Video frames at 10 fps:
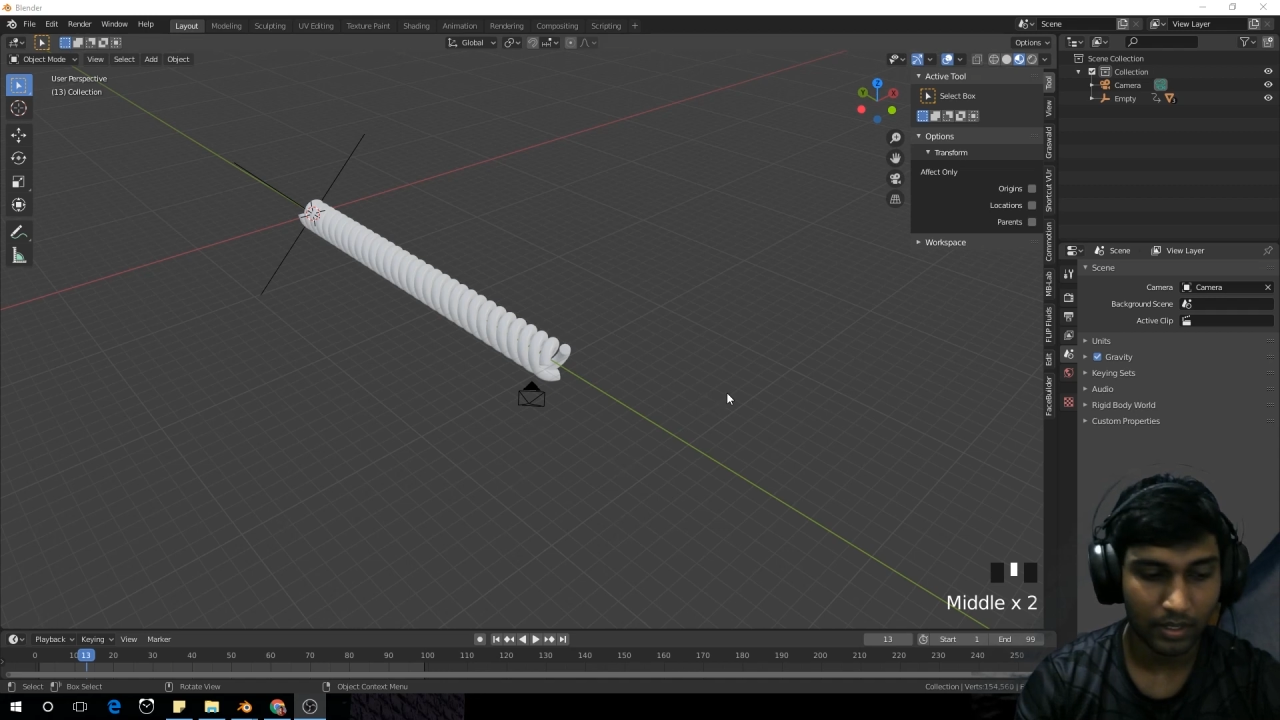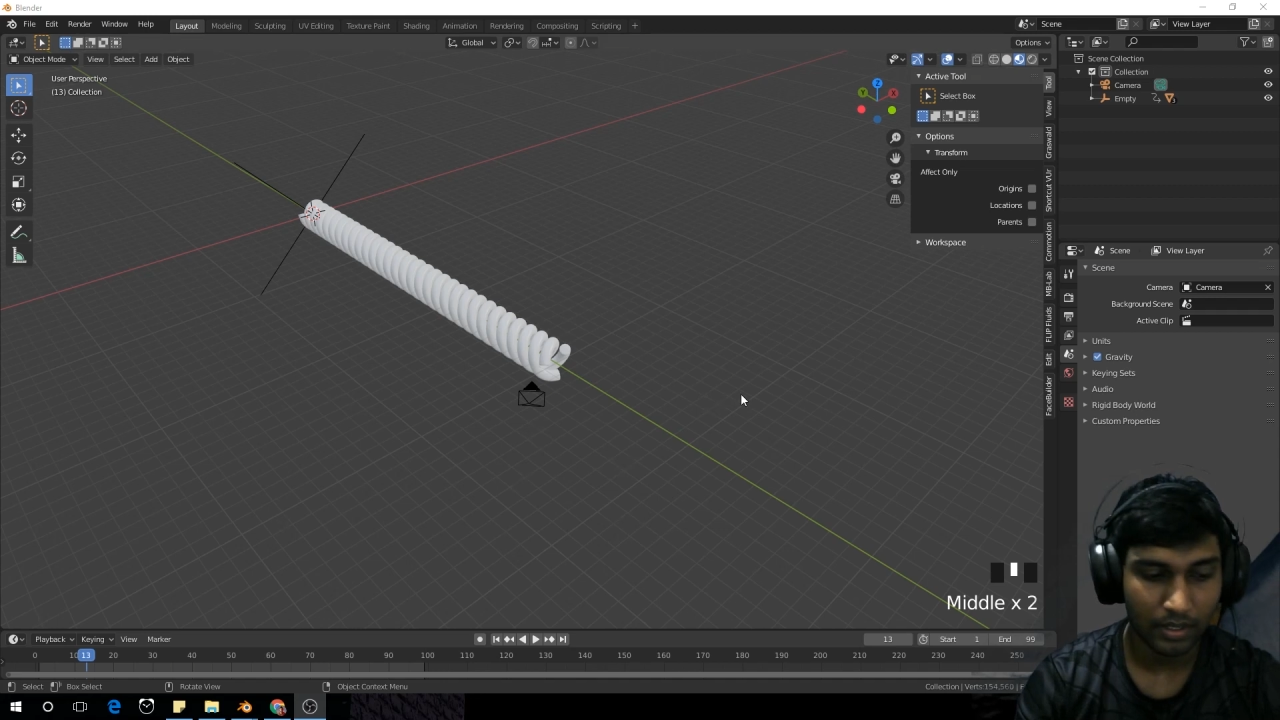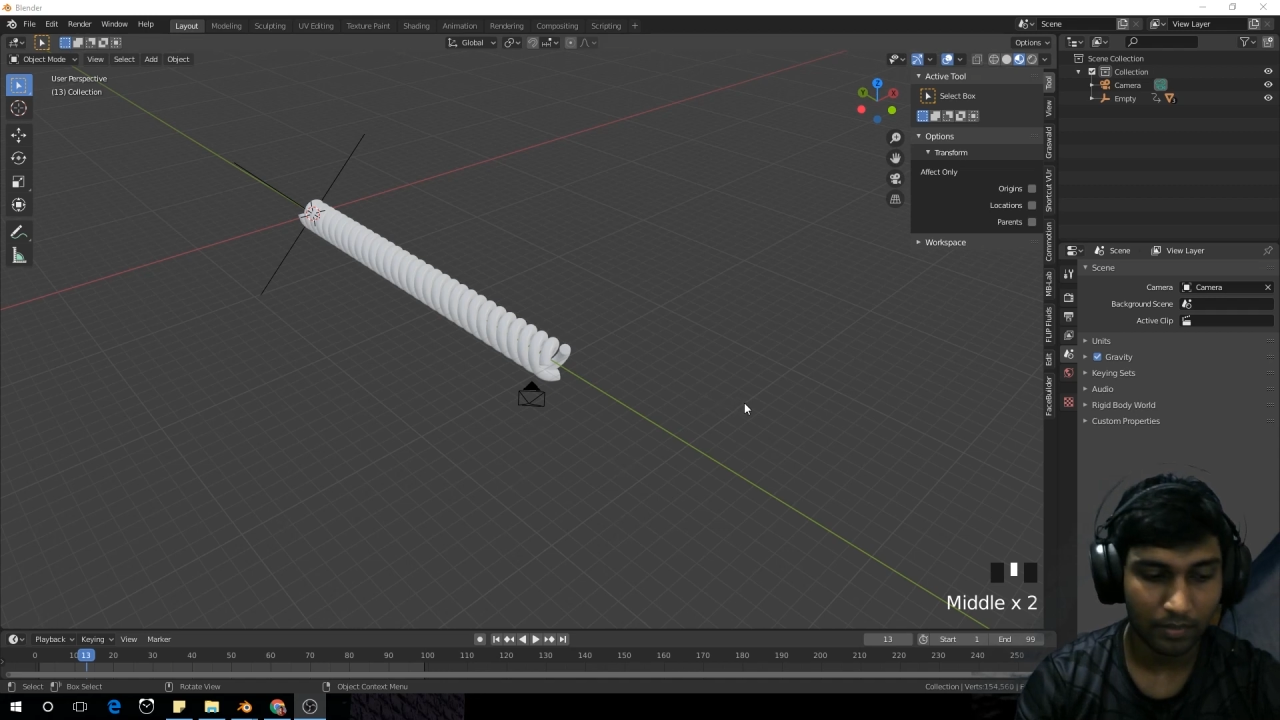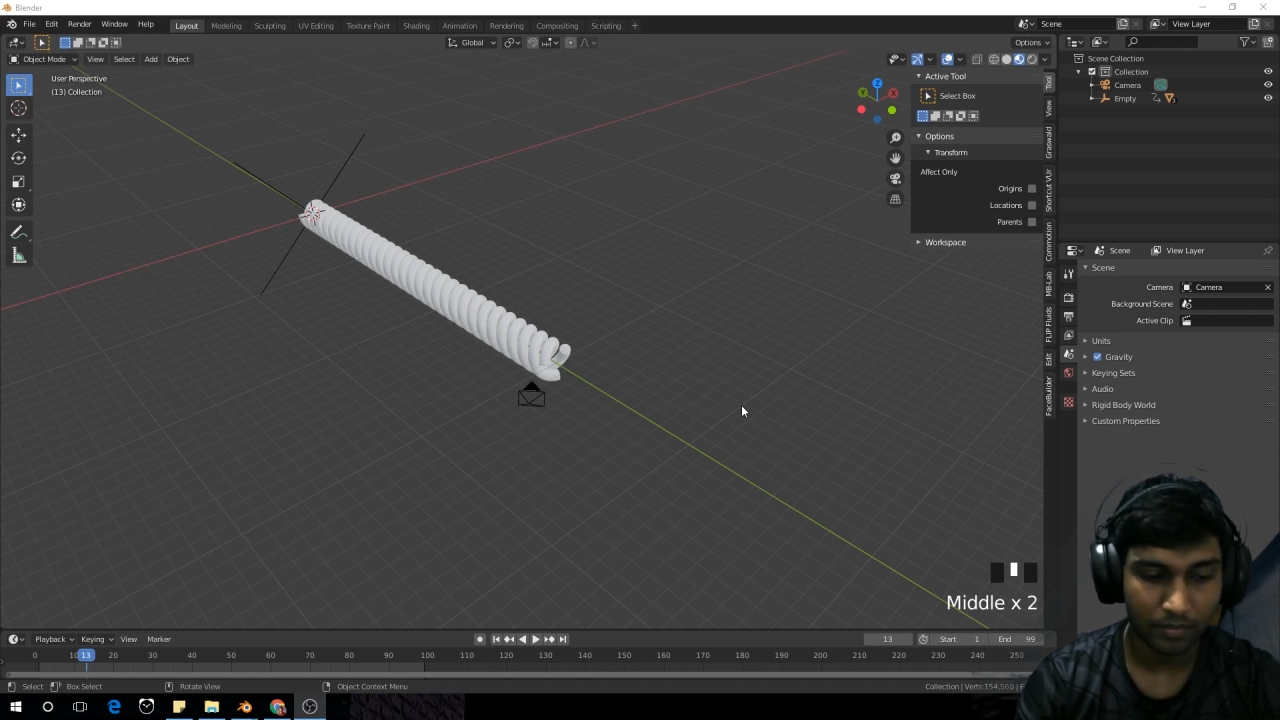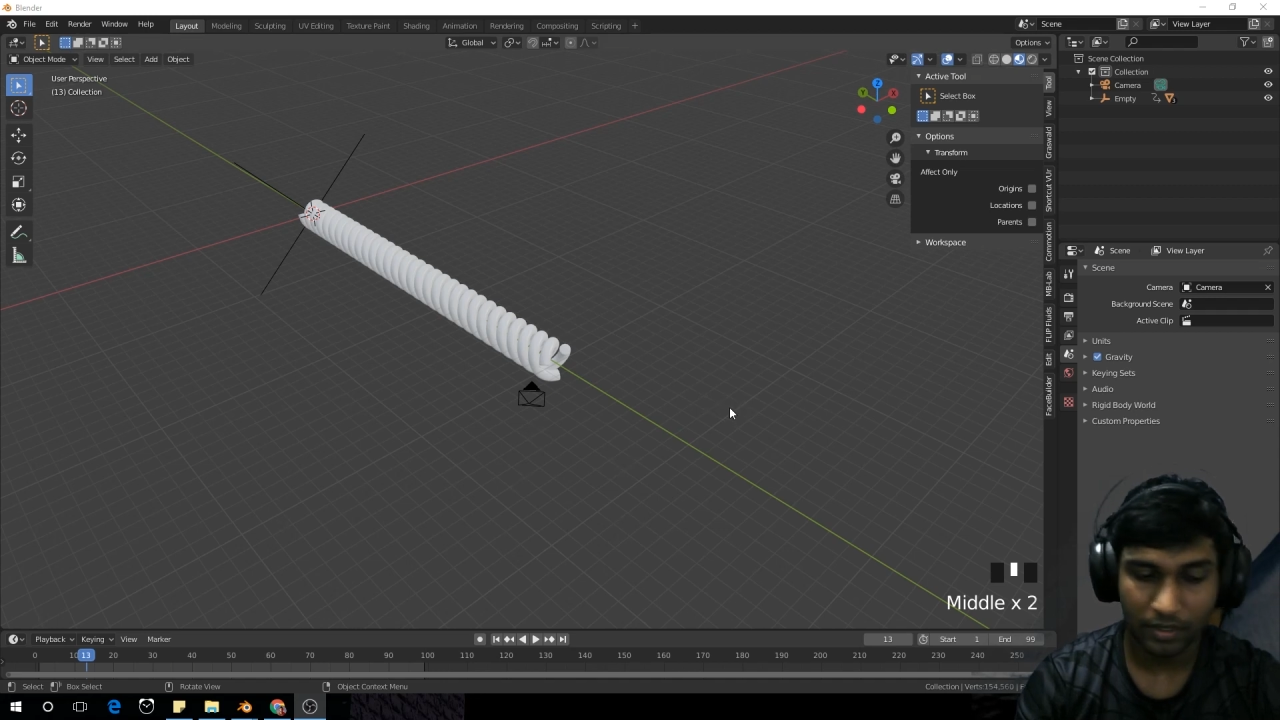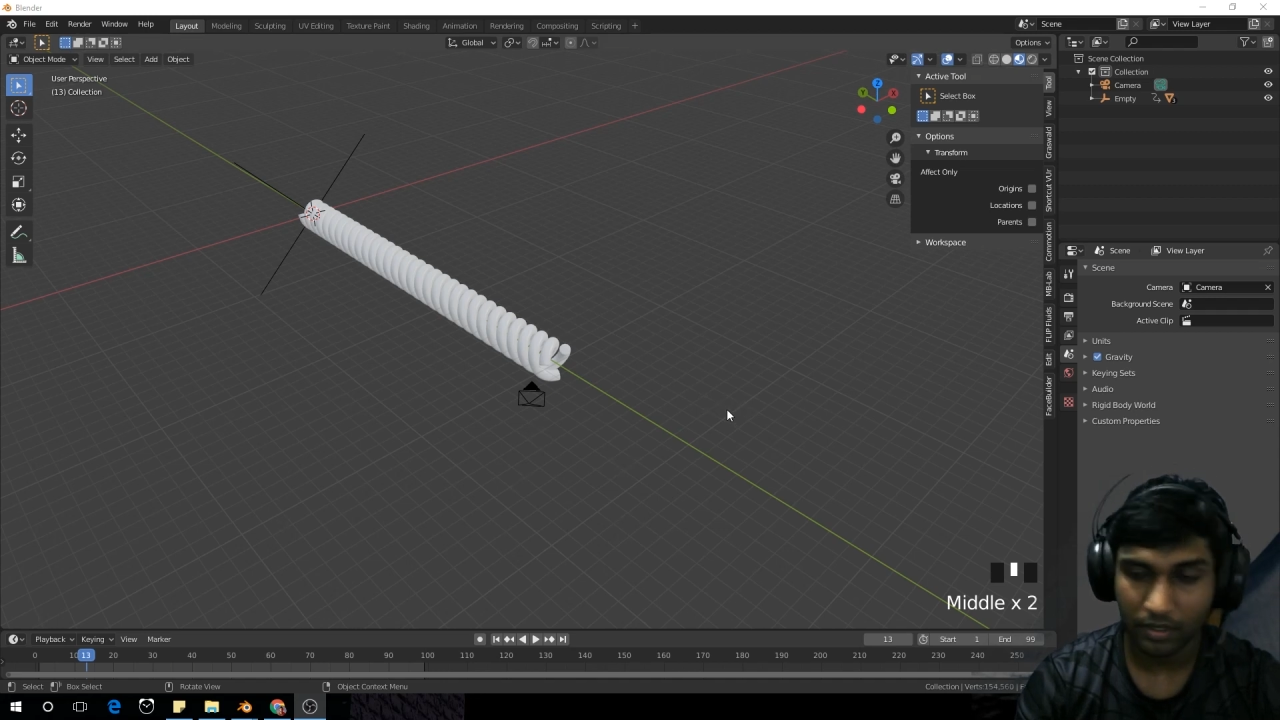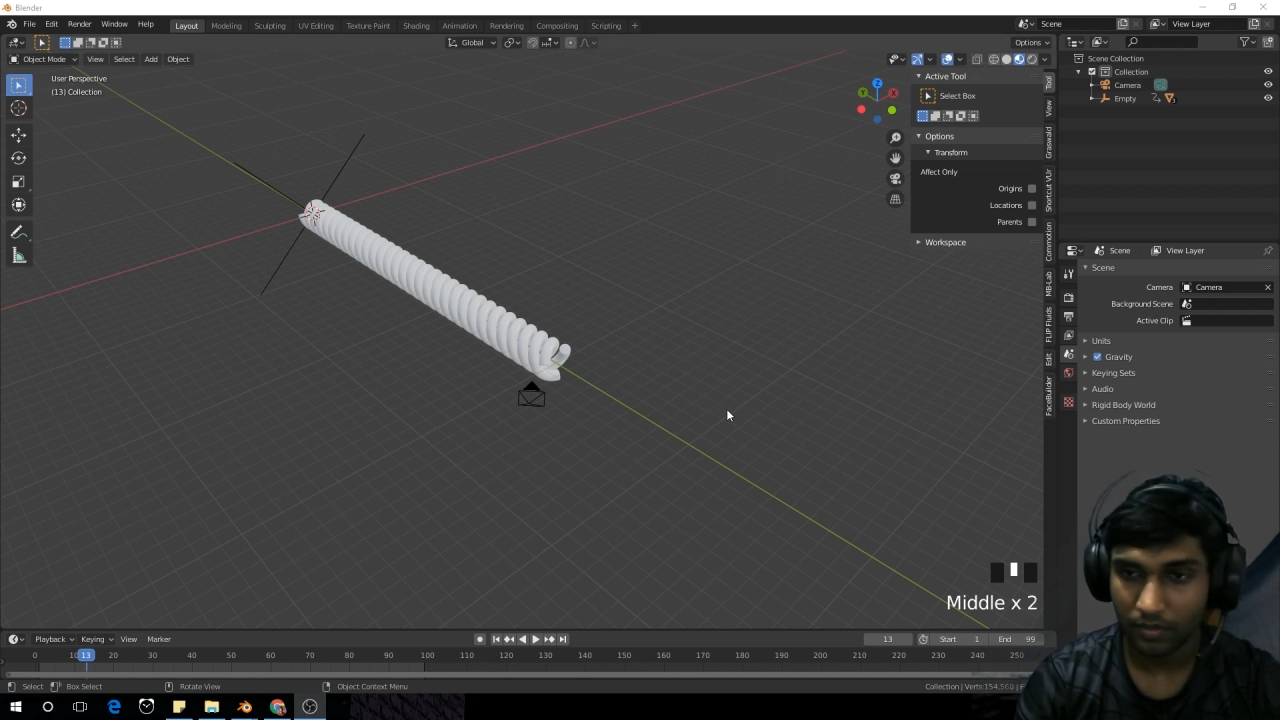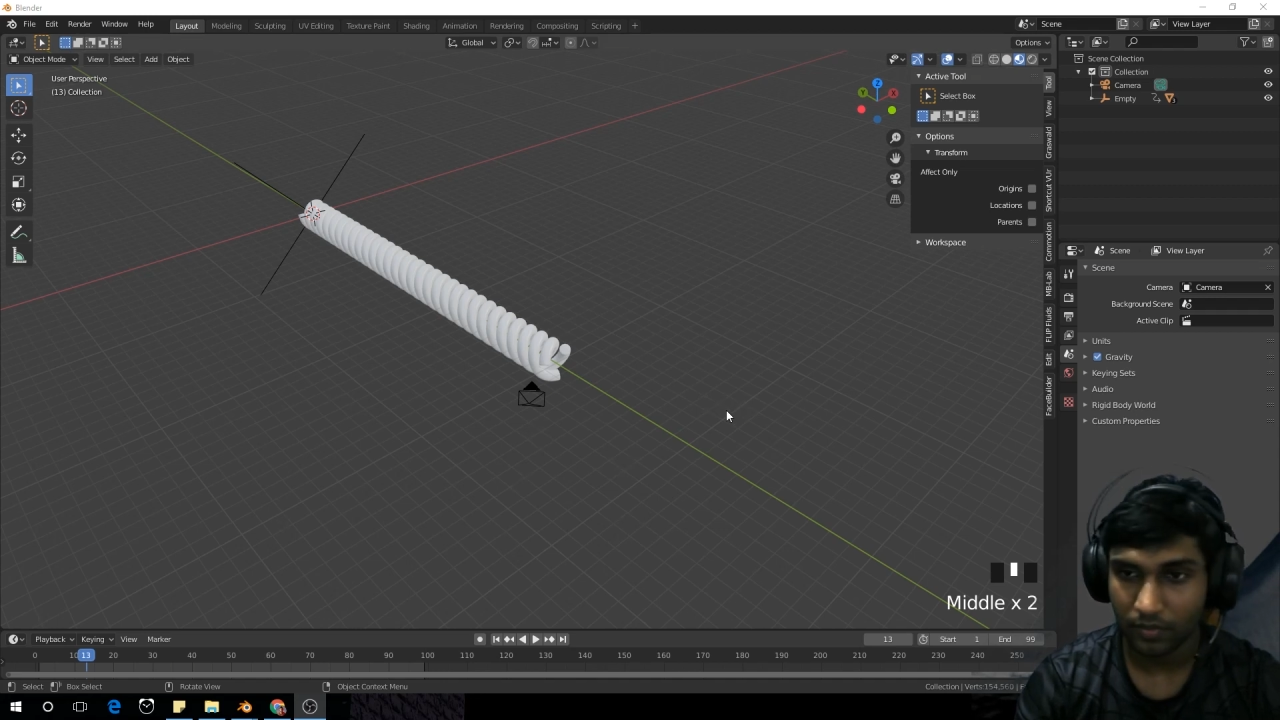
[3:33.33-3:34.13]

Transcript: a plane